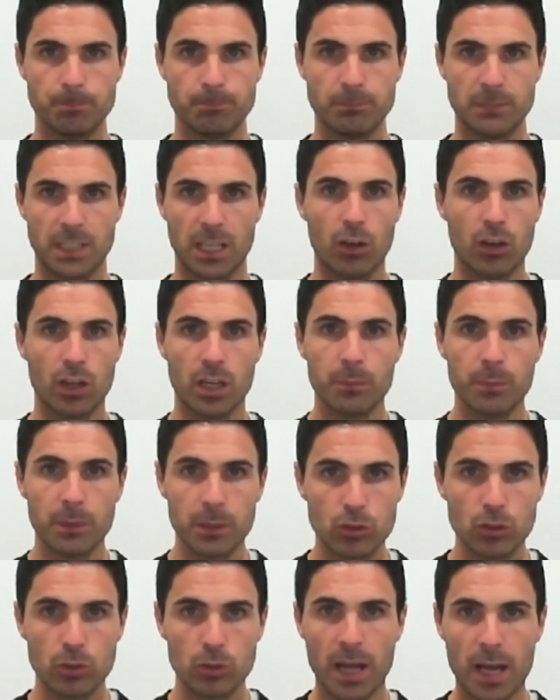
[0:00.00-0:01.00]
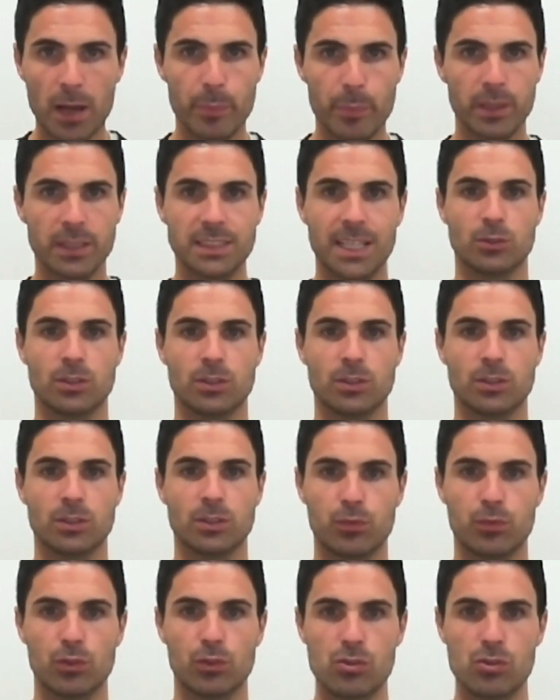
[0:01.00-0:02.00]
going to be some up and downs,
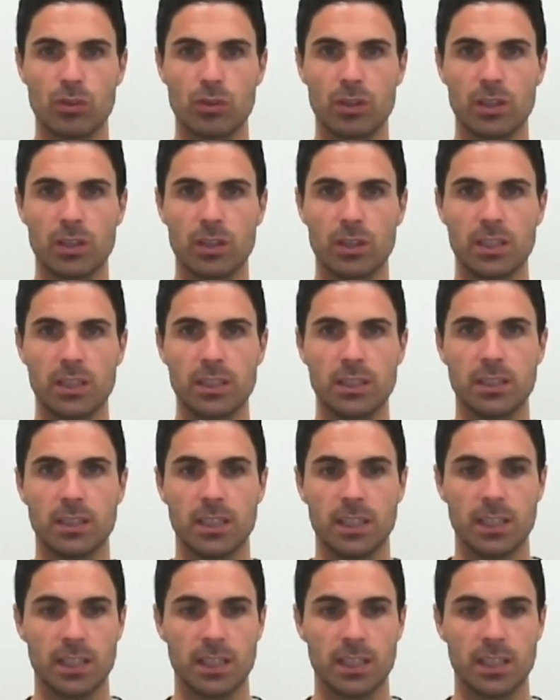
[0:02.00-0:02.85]
unfortunately.